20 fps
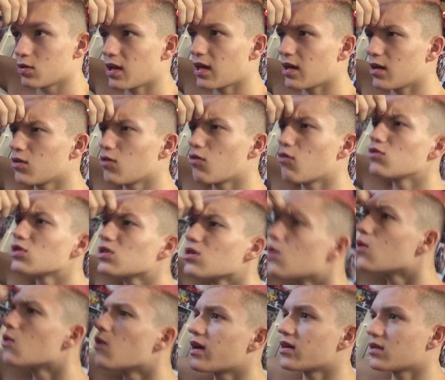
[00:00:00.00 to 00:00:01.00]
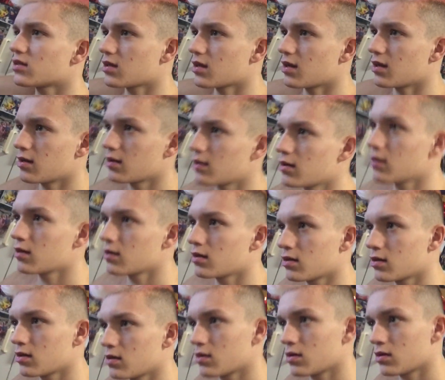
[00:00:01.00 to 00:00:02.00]
You're, you're always on a Wednesday. No,
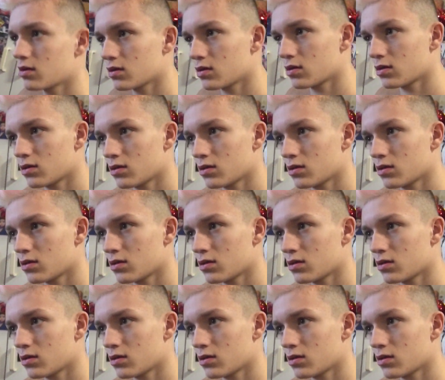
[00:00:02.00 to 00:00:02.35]
I'm f***ing